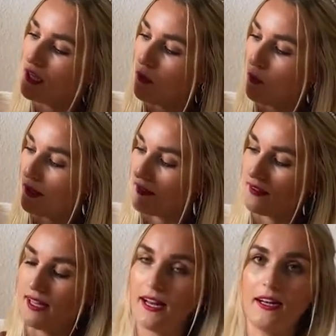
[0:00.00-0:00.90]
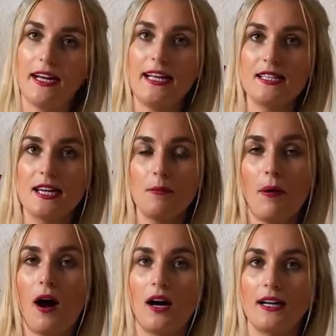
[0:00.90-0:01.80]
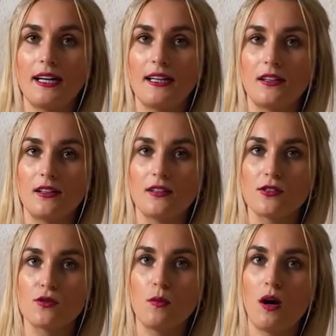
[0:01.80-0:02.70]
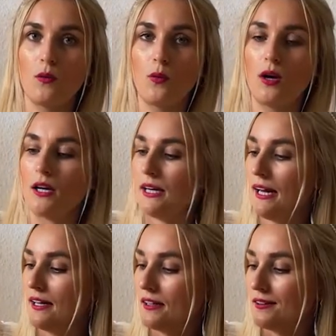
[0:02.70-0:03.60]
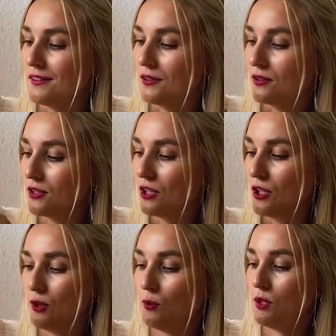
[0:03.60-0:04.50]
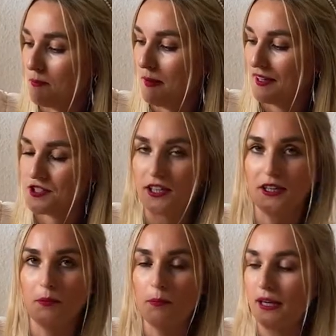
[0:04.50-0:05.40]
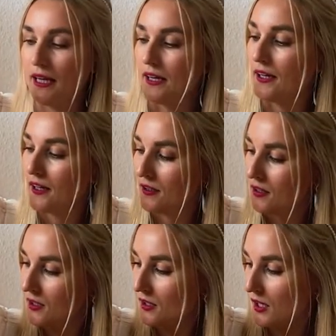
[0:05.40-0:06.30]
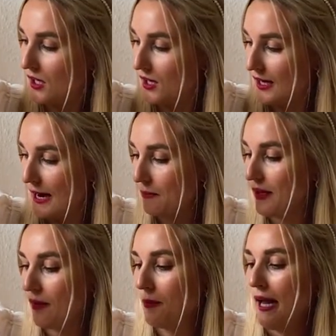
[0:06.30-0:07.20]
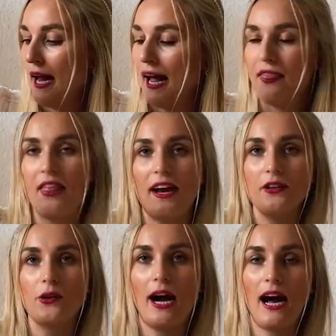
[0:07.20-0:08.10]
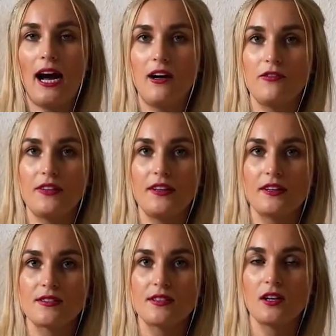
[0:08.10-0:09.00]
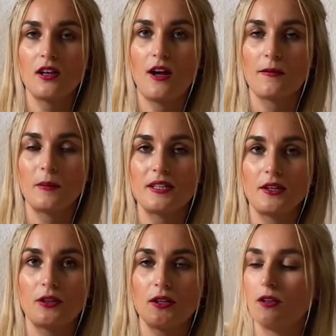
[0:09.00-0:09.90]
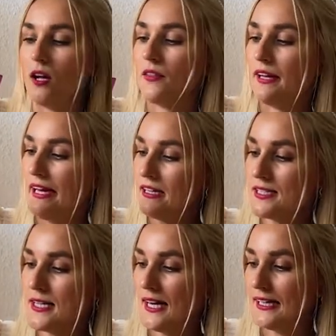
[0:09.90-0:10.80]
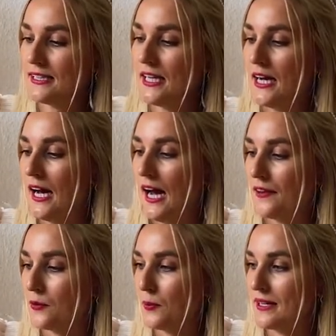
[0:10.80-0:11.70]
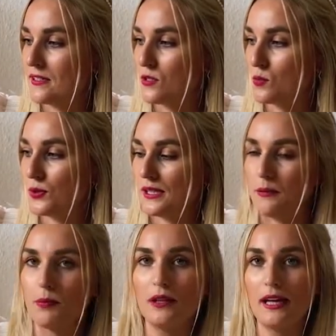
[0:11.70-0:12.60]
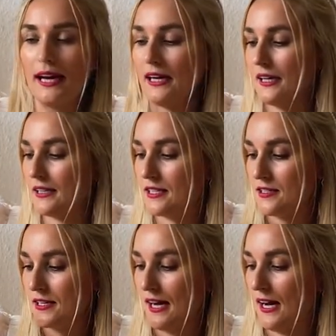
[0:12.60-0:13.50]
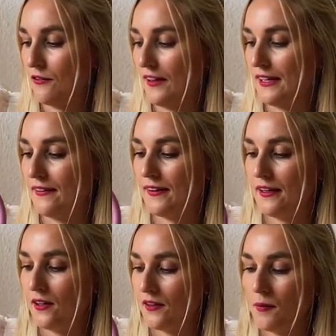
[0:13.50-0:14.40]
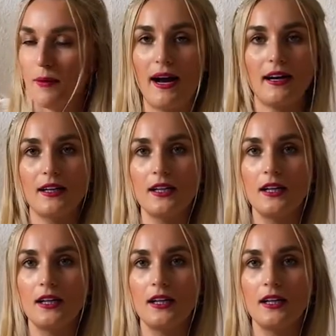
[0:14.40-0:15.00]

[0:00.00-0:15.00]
with an inside pocket, a little small one, and a little cute matching pink emblem. And then you have this cloth material on the inside. Otherwise, it's pretty plain. It doesn't have anything on the back